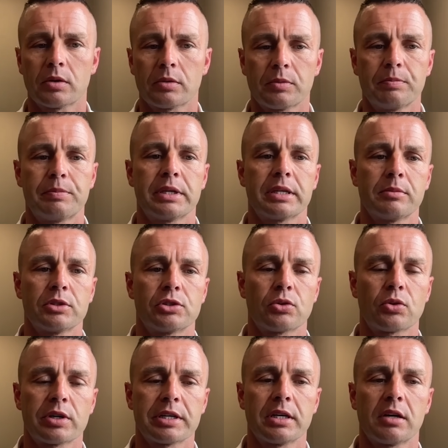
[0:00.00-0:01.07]
big
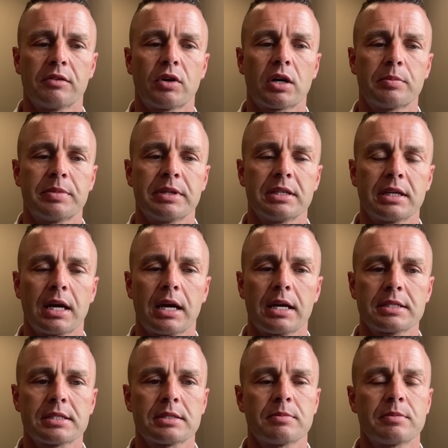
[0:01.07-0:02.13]
majority of our
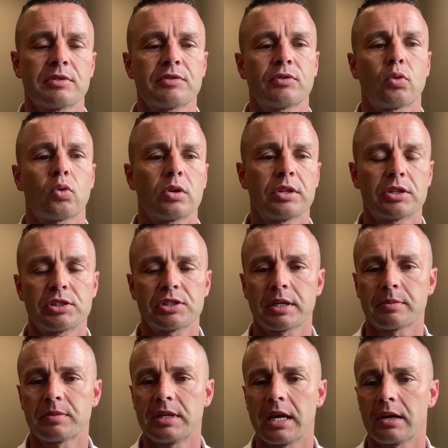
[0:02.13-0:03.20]
PDIs before they're
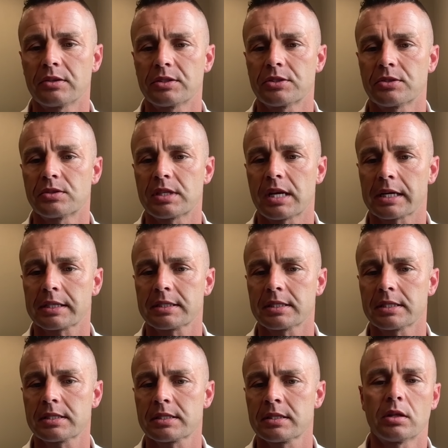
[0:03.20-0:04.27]
shipped down to
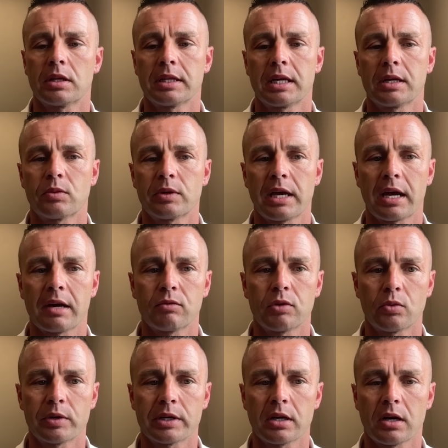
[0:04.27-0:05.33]
Texas. And then we have
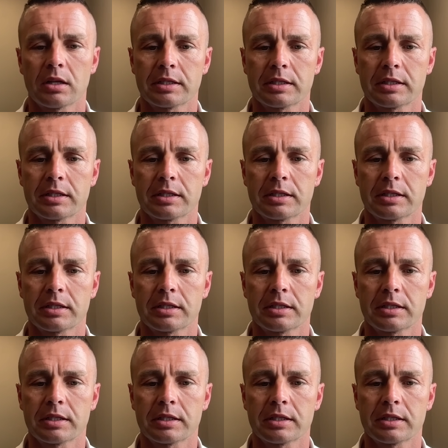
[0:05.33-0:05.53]
what we call a